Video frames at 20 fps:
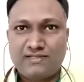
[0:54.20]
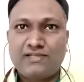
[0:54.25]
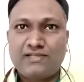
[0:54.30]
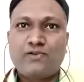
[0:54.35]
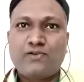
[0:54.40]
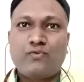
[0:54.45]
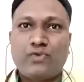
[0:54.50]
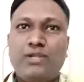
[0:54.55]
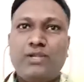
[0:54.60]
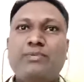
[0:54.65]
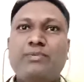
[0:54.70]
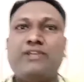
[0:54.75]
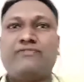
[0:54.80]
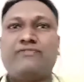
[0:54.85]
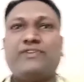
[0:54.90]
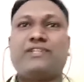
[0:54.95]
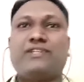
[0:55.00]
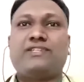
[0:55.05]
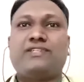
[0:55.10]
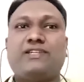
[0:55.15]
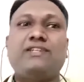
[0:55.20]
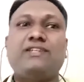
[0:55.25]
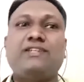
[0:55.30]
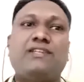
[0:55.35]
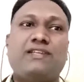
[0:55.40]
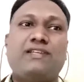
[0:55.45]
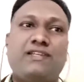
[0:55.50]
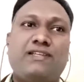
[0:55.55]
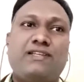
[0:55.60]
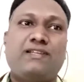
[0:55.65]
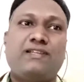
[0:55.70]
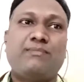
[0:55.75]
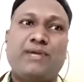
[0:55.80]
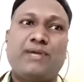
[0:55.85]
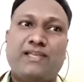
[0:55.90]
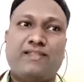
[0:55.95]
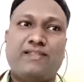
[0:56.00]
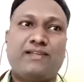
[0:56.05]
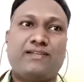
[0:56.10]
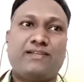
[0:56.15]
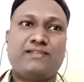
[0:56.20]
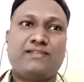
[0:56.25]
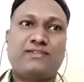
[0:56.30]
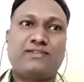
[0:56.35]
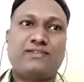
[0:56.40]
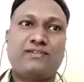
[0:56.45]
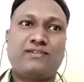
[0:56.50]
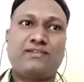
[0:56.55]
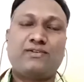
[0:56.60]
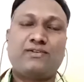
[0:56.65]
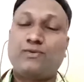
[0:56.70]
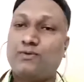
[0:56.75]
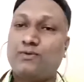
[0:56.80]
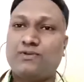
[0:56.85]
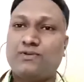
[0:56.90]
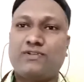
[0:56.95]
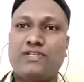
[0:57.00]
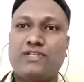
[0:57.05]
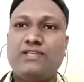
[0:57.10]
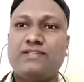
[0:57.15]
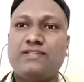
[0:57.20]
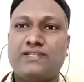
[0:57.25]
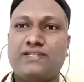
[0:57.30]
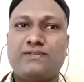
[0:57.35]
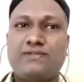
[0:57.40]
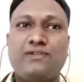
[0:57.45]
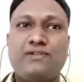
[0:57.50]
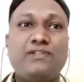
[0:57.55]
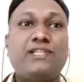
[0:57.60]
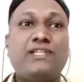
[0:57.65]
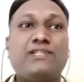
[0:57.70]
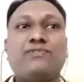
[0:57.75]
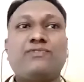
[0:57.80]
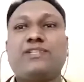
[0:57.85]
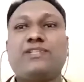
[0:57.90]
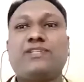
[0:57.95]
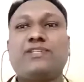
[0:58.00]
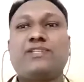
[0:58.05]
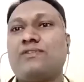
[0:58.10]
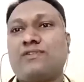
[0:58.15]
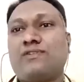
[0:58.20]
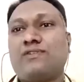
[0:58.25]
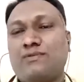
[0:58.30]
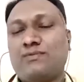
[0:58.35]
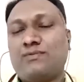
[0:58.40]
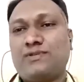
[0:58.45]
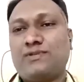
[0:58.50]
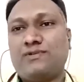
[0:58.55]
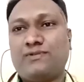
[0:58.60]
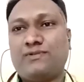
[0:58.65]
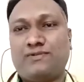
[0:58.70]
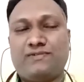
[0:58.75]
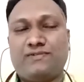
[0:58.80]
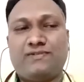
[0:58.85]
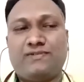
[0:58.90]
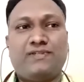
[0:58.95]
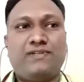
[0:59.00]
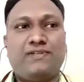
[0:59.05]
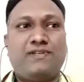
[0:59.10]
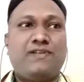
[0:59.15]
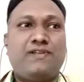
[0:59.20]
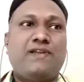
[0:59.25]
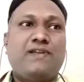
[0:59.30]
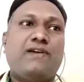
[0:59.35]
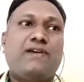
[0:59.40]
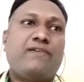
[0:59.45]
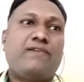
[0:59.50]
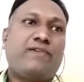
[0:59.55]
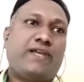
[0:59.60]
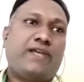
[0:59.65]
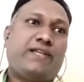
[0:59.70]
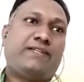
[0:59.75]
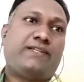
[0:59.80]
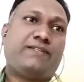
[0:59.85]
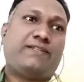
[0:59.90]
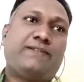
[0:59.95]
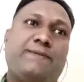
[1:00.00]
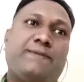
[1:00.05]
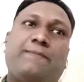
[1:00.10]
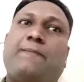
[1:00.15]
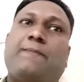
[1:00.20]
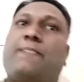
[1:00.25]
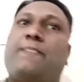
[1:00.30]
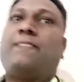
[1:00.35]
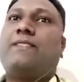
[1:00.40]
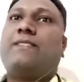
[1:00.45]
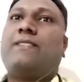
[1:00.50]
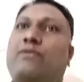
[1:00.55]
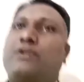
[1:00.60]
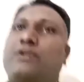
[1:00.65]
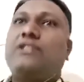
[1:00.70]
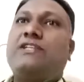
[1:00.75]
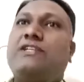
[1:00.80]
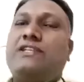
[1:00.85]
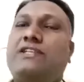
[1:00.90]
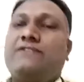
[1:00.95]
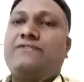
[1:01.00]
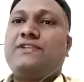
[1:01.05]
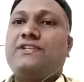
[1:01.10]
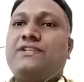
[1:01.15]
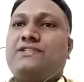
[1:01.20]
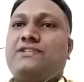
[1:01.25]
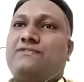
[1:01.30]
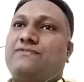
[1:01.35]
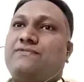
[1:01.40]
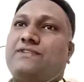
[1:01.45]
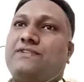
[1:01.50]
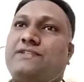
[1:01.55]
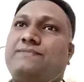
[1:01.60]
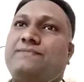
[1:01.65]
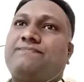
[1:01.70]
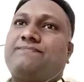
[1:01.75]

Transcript: will be affected by that cold. Okay, that's why it's called common cold. Right. Now, what are the definition for it?